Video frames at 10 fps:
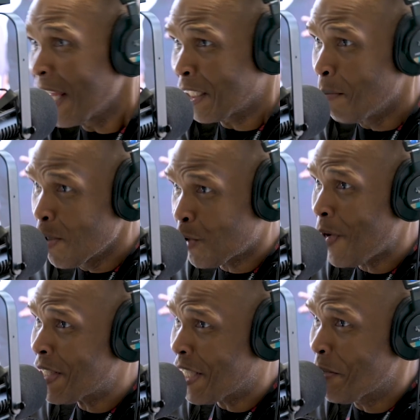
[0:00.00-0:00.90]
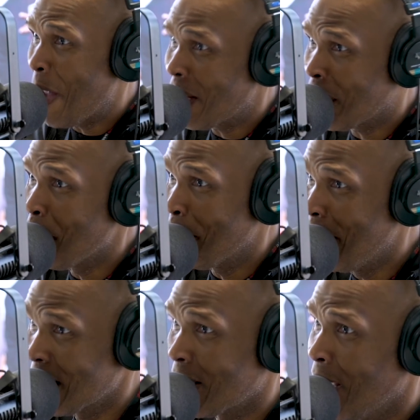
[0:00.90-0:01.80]
like the most racism had to come from
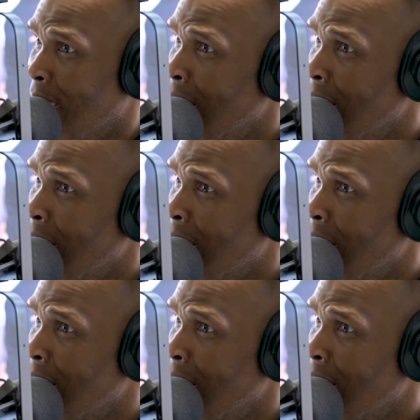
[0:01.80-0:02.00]
us. My, huh?